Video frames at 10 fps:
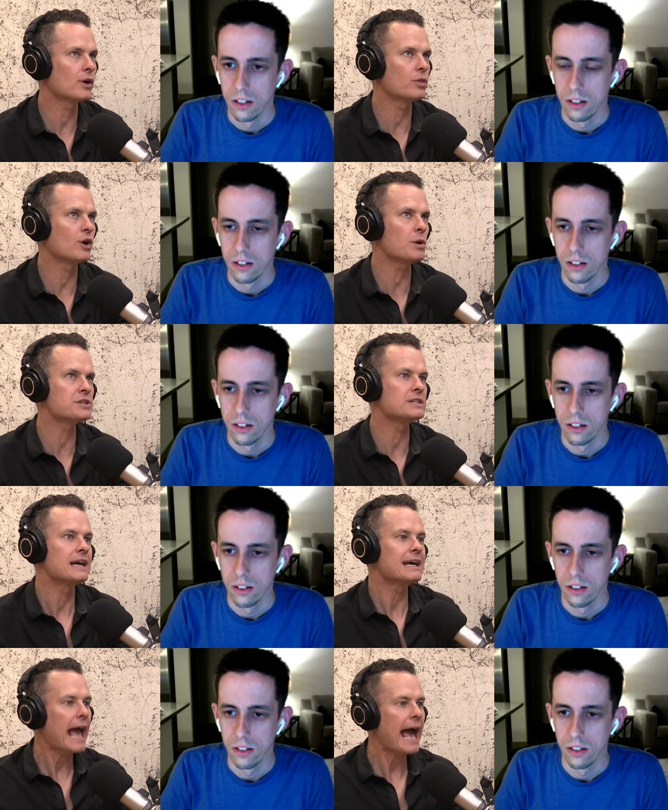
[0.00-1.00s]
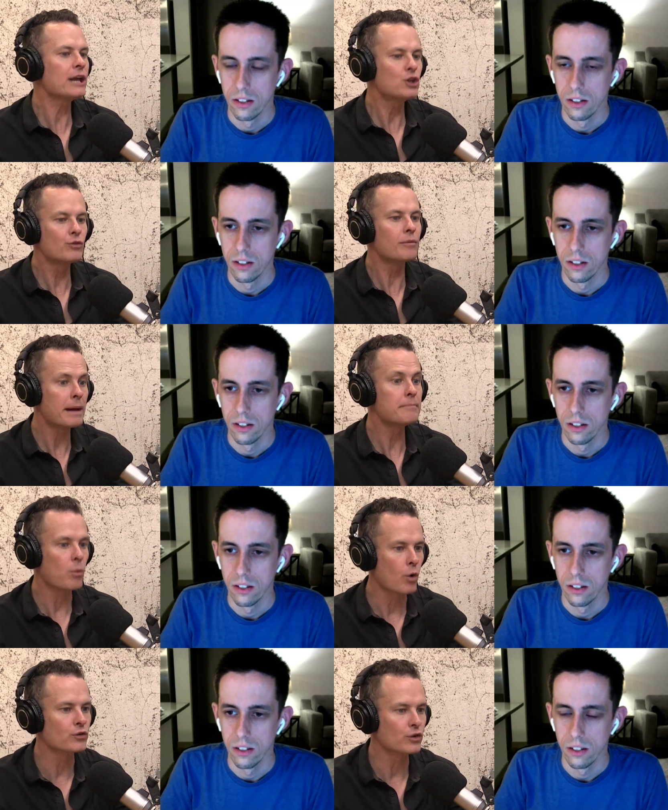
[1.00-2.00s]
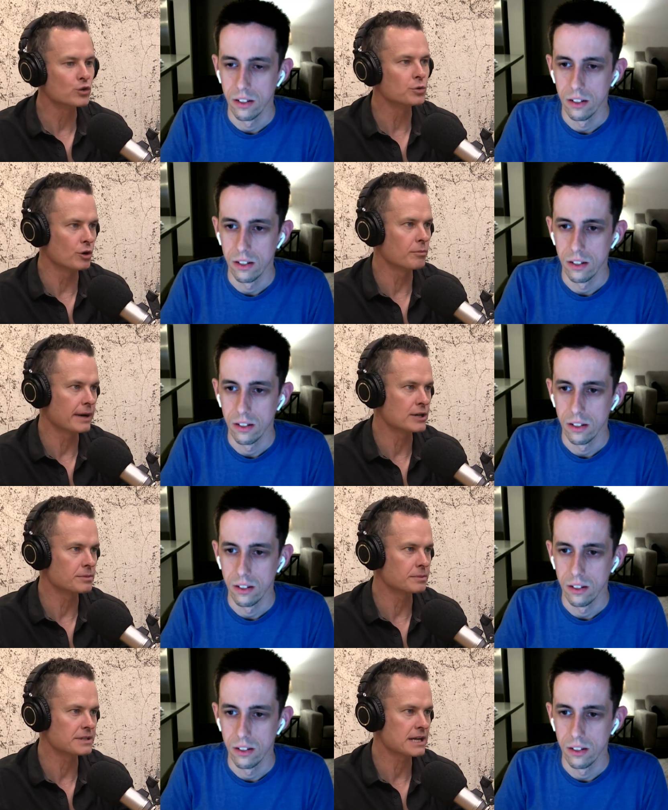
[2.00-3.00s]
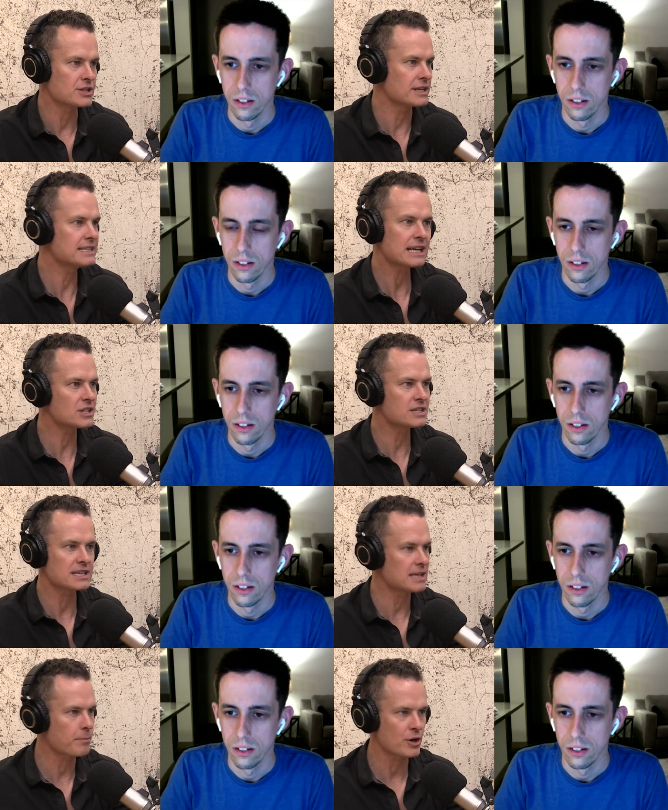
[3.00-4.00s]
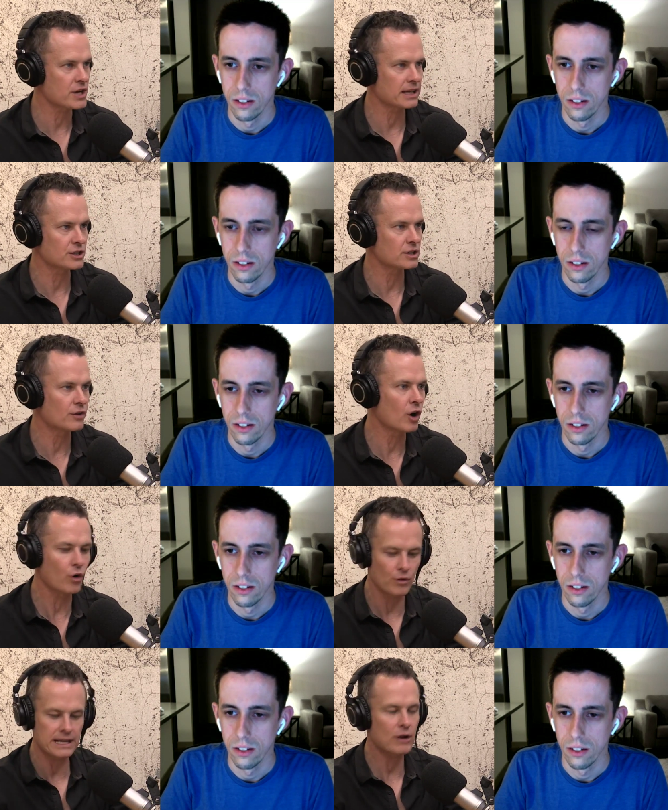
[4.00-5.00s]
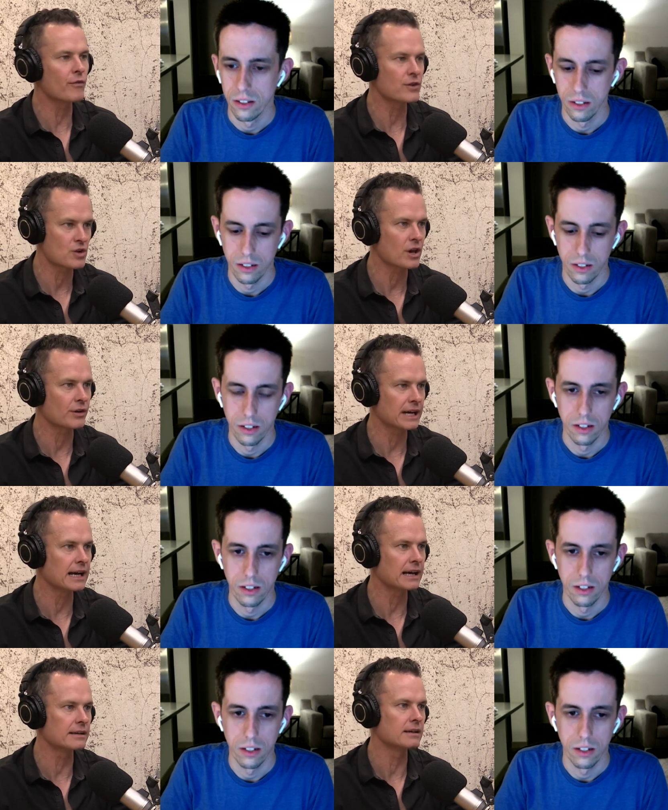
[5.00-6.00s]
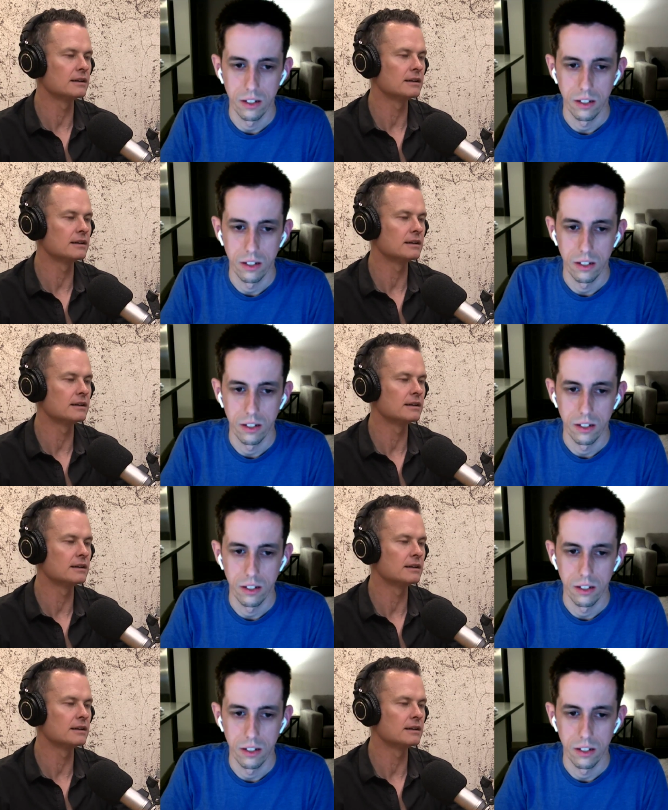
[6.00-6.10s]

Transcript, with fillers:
Speaker 1: the question is, how do you remember what to do with your on-page optimization? Is that just a separate checklist you've got, or is that on the Trello card?